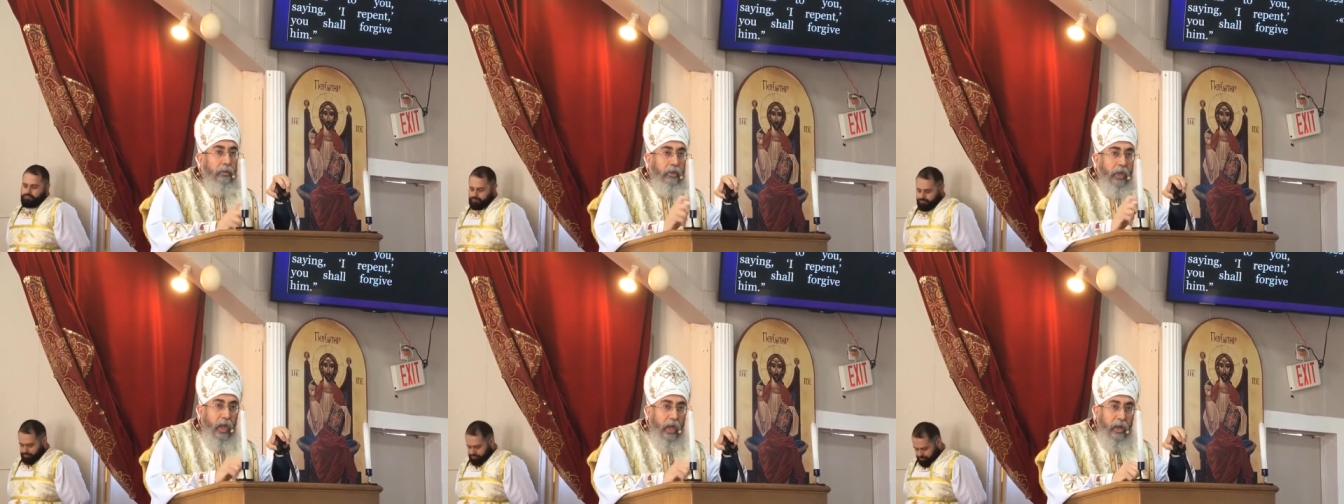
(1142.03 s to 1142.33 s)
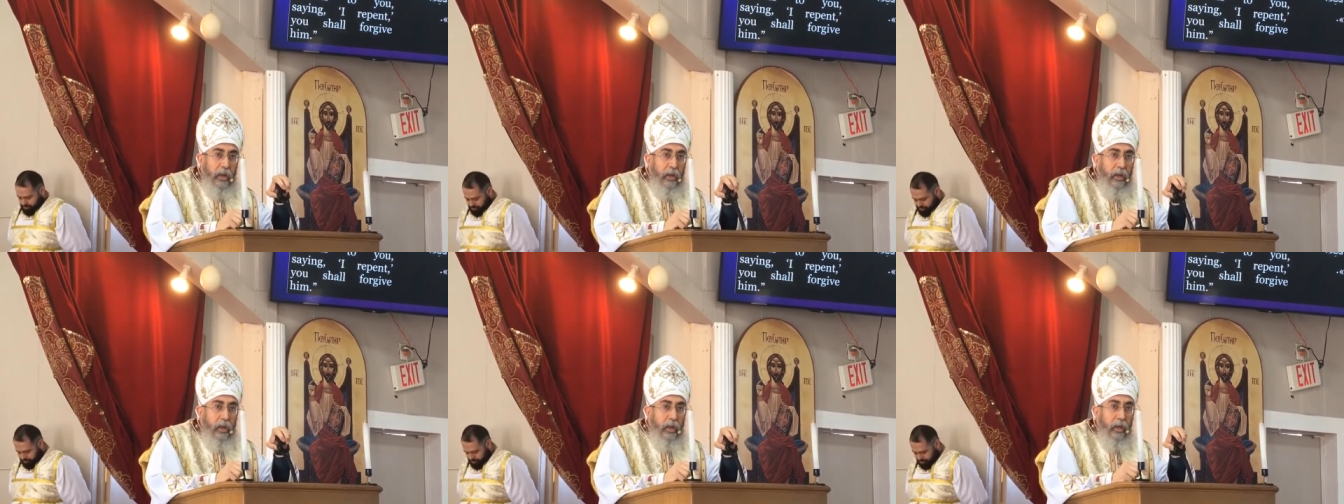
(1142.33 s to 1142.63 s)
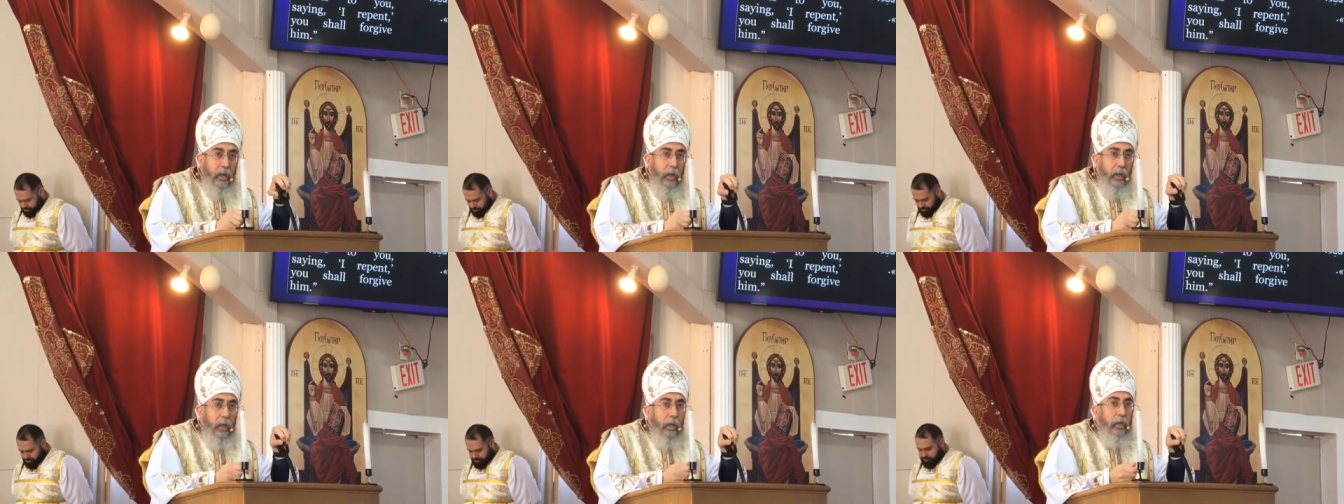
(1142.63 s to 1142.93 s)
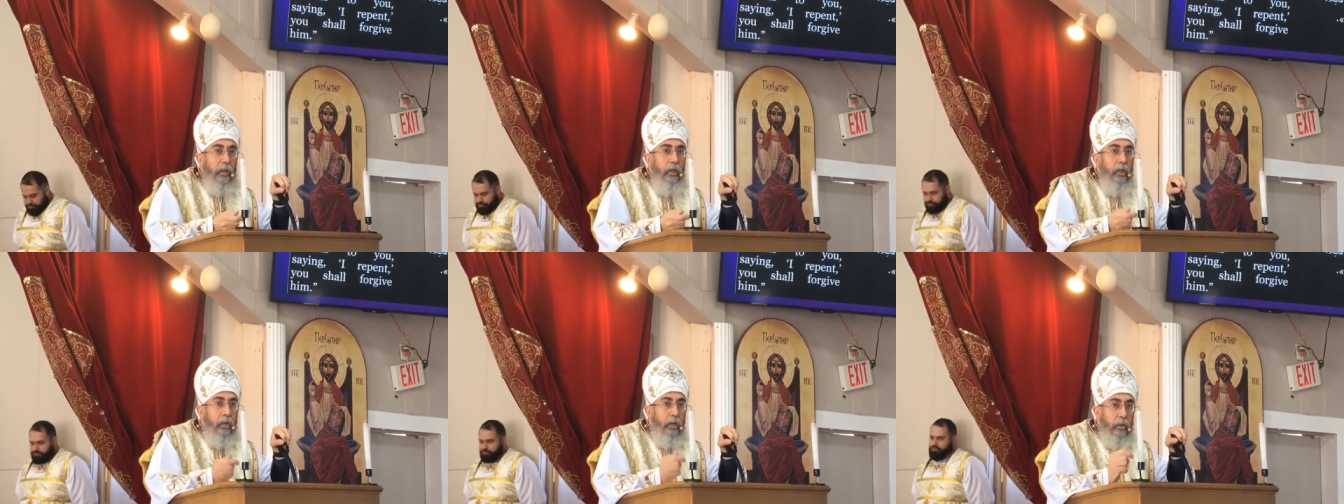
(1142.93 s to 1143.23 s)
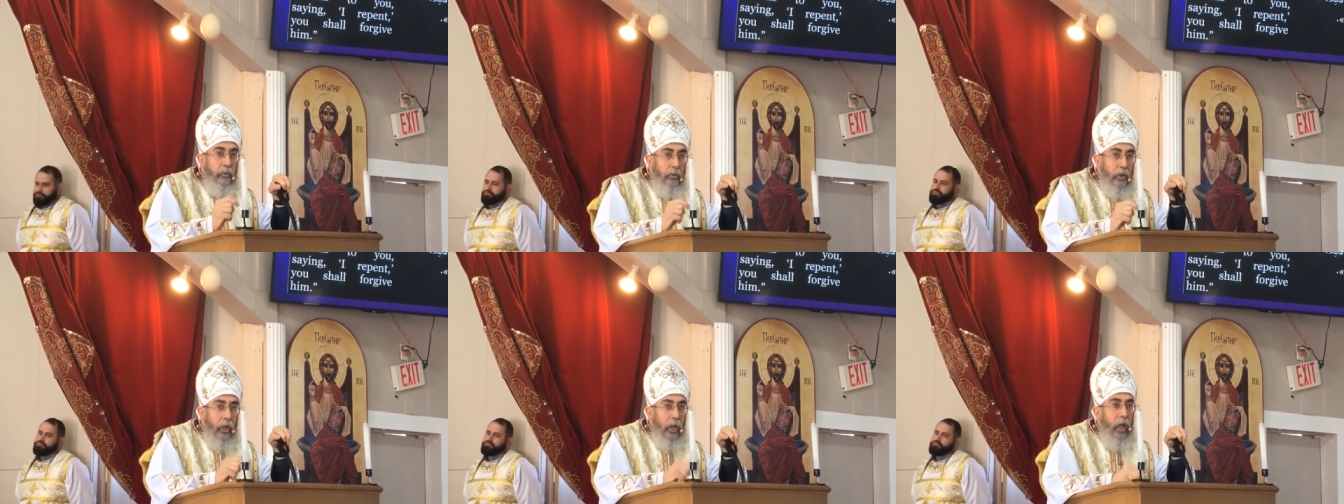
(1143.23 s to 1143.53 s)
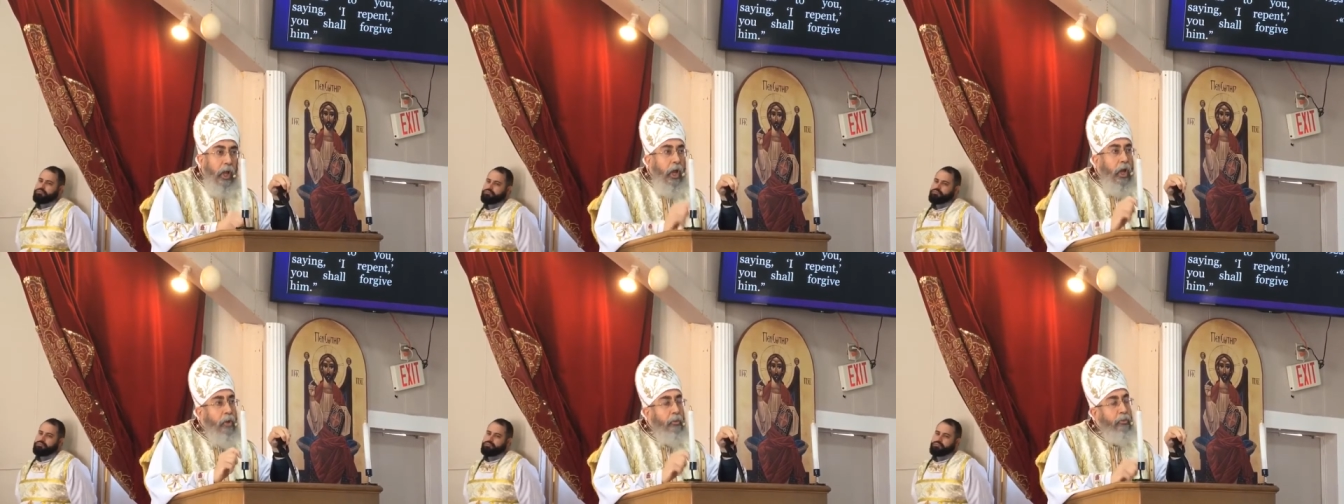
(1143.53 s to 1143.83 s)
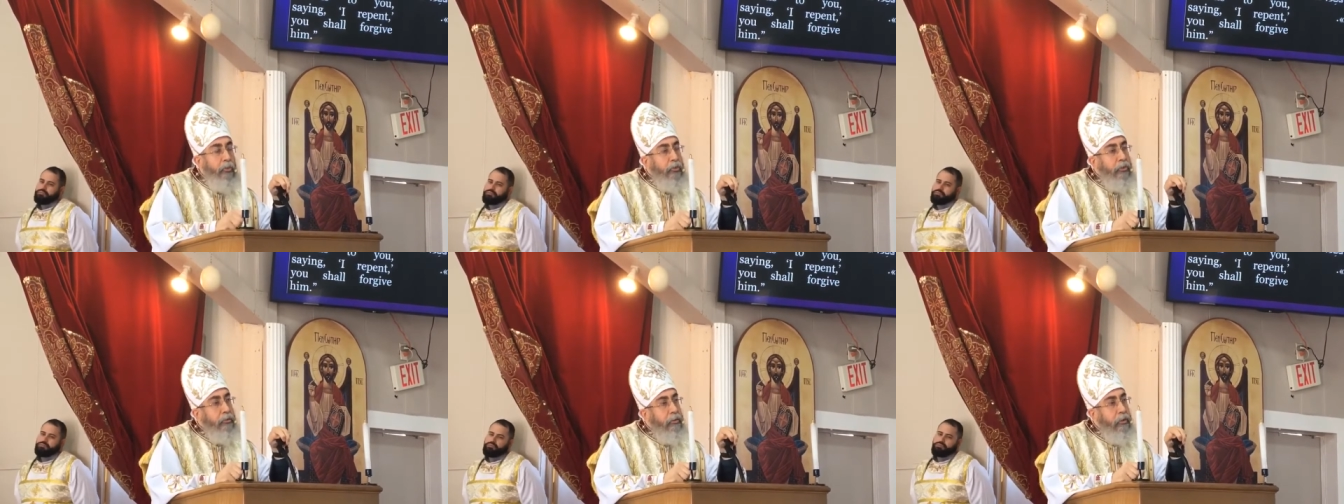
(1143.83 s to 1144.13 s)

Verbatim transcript: Then He will help.